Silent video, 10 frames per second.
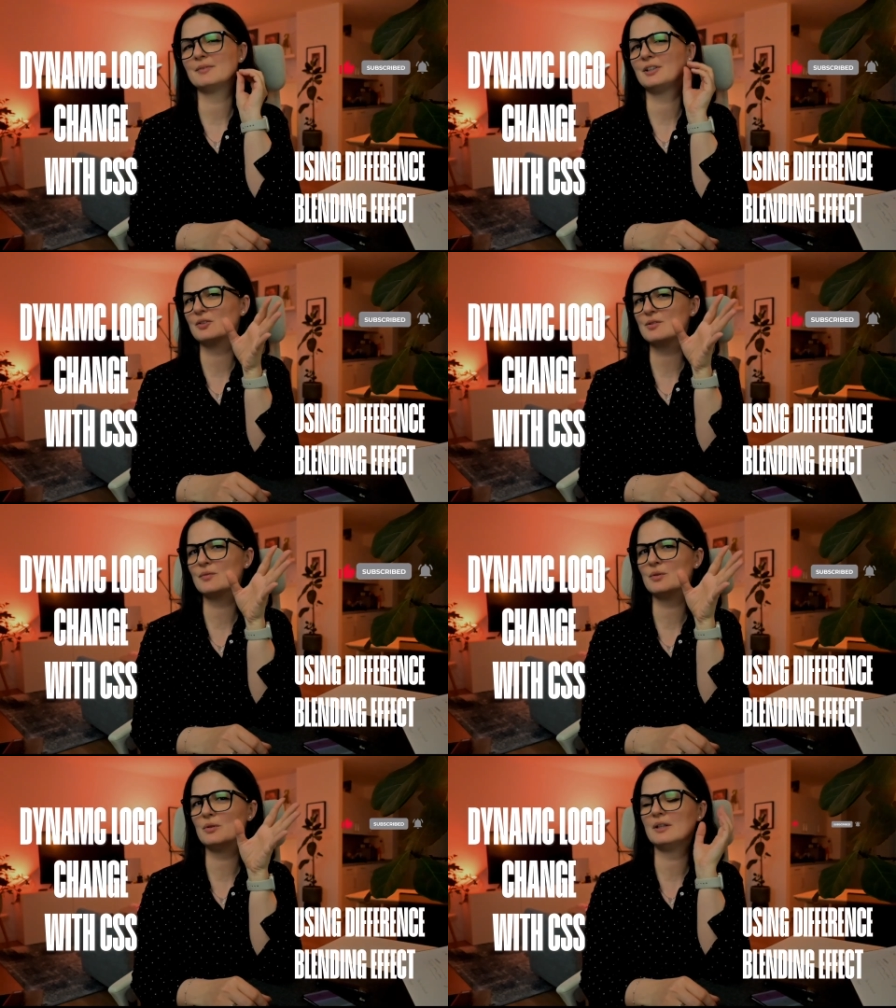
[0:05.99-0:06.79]

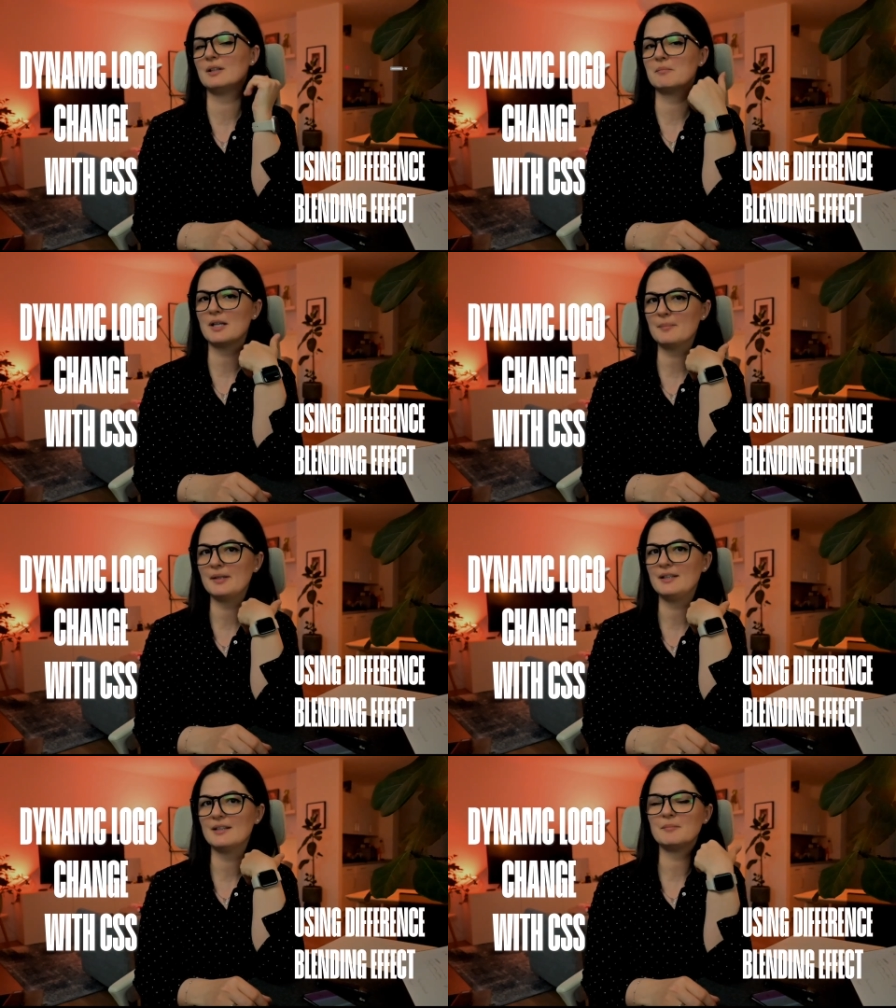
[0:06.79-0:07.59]
useful in my
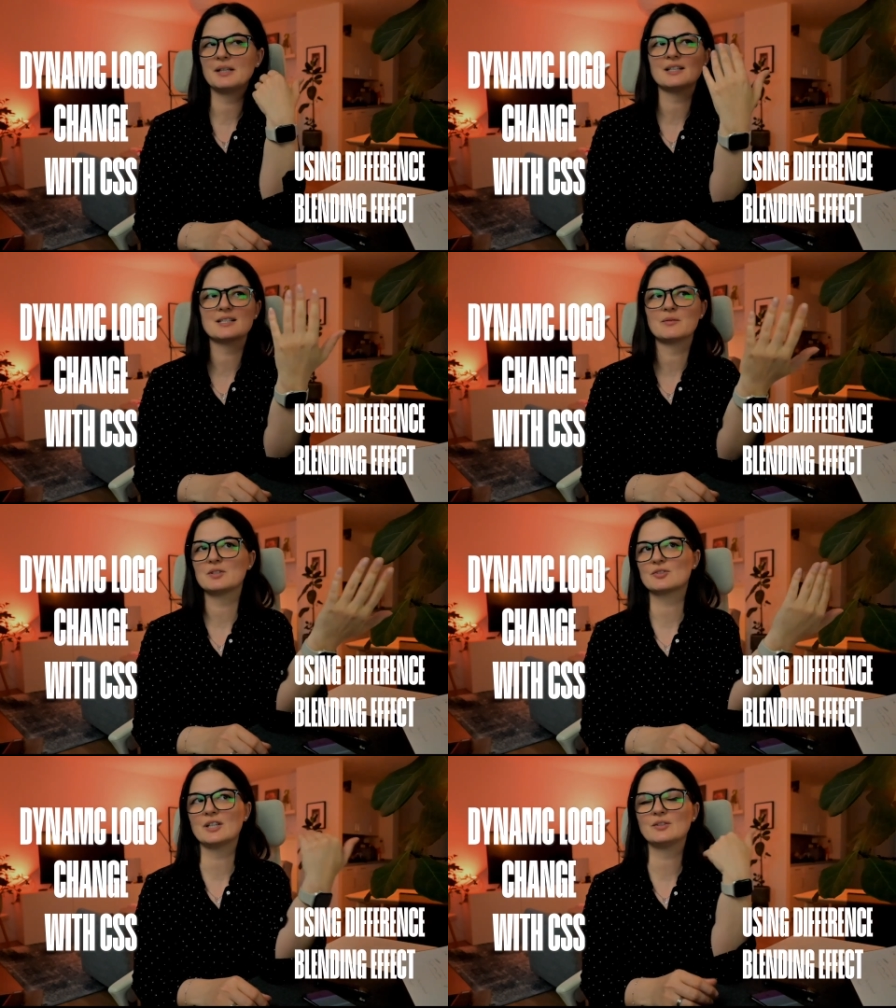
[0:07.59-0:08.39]
opinion because I
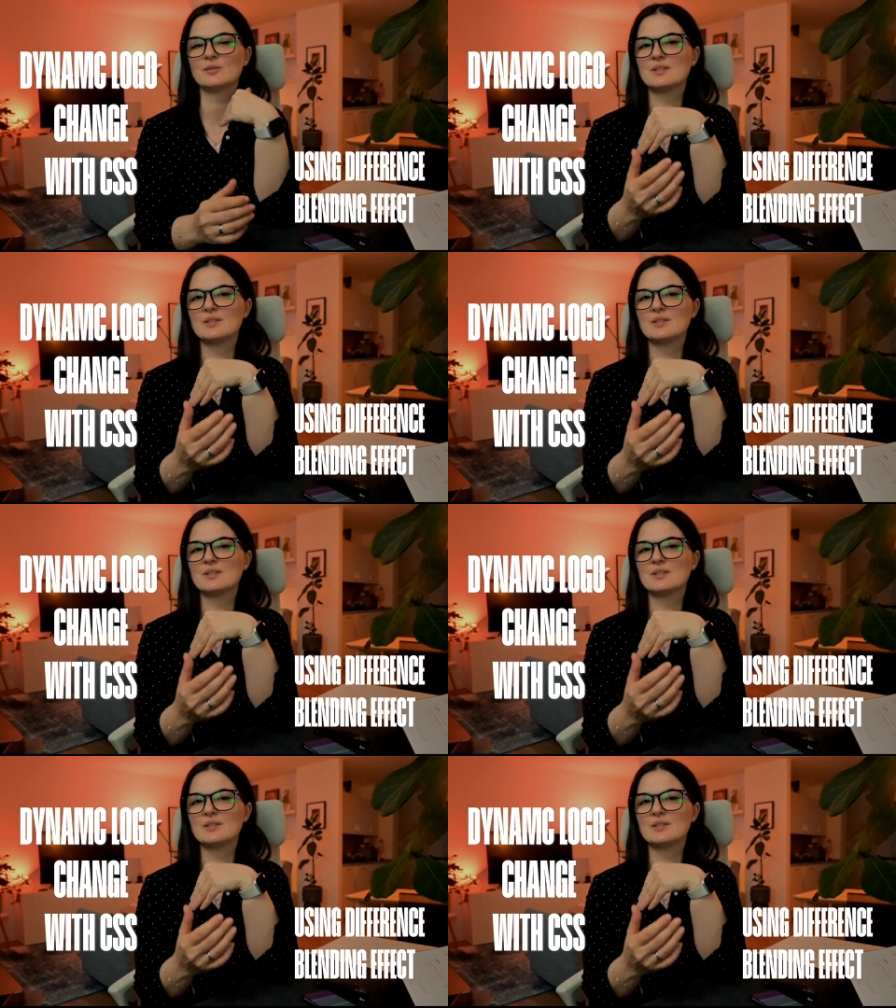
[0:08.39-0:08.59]
was trying to do